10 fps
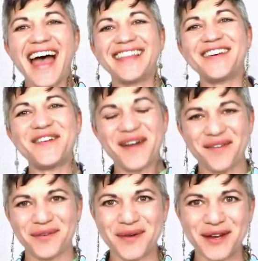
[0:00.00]
Hello,
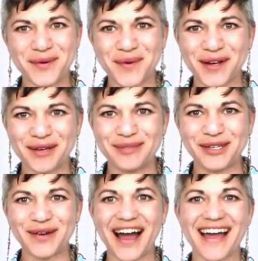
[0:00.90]
everyone. Welcome
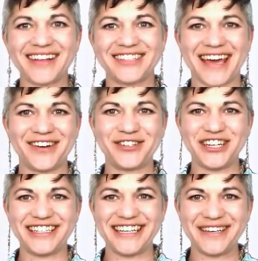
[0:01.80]
to IELTS
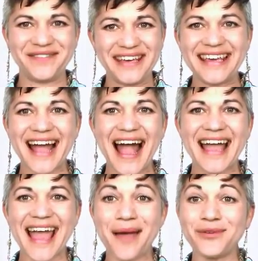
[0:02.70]
Energy TV.
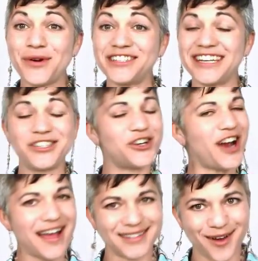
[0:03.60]
I am your teacher,
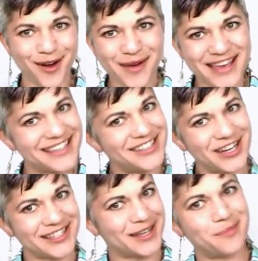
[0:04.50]
as always,
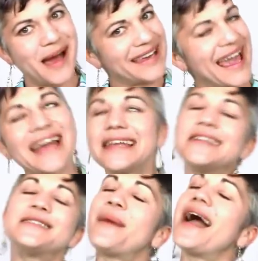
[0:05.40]
Jessica Beck, and it
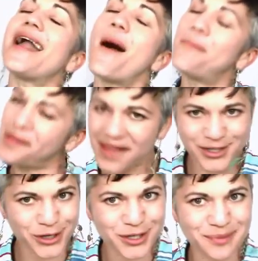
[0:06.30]
is my
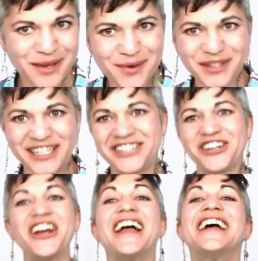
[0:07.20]
pleasure to be your
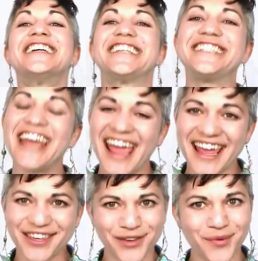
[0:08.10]
teacher.
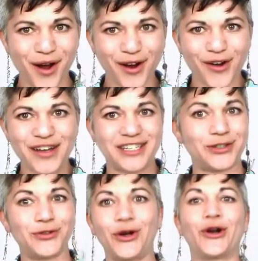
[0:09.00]
Today, you are going
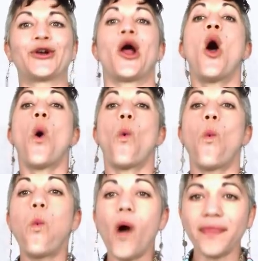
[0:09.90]
to learn
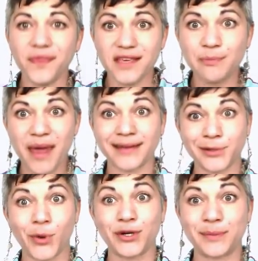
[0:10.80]
what these band
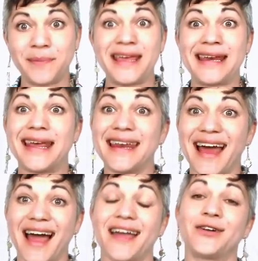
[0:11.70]
scores mean in
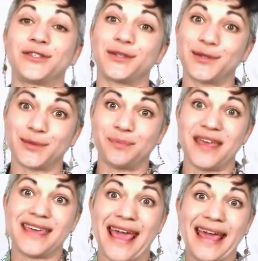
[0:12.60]
IELTS
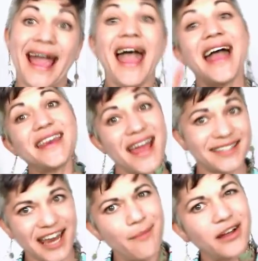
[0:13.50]
speaking.
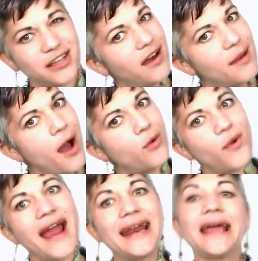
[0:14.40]
Next time I'll talk about
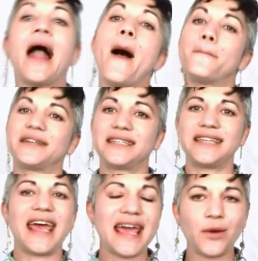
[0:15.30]
writing, but
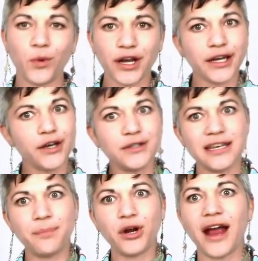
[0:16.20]
today we're gonna go
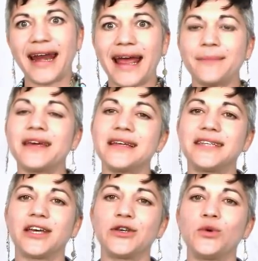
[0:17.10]
deeper and I'm gonna
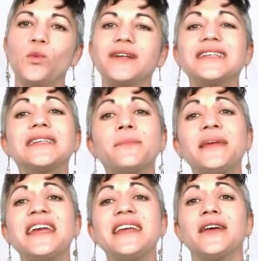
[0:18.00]
tell you what does it
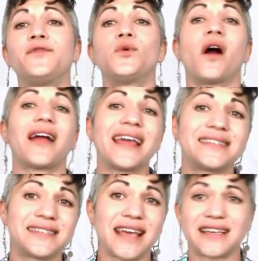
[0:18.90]
mean if you are a
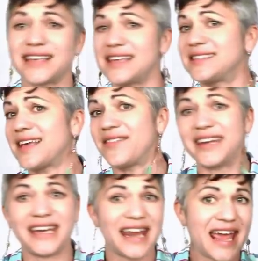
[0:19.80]
six, a
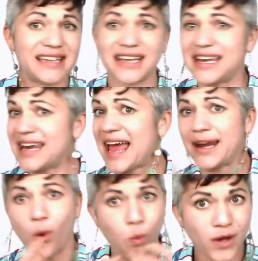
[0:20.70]
seven, an eight, a
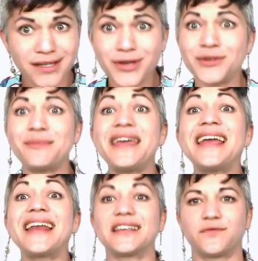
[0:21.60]
nine? What do those
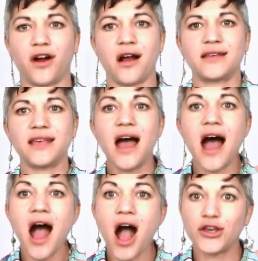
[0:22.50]
mean as far as
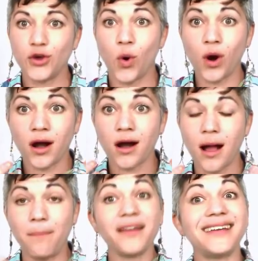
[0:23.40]
your
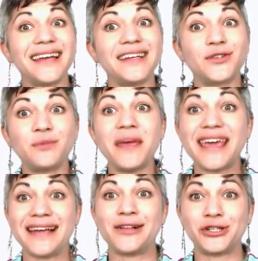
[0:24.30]
ability to
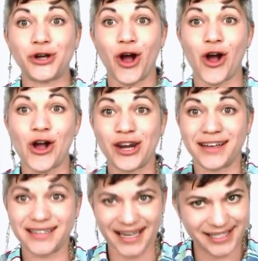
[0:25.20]
speak English on
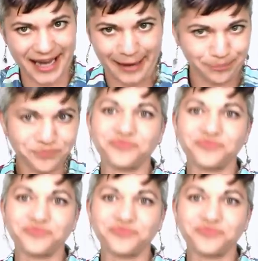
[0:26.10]
test day?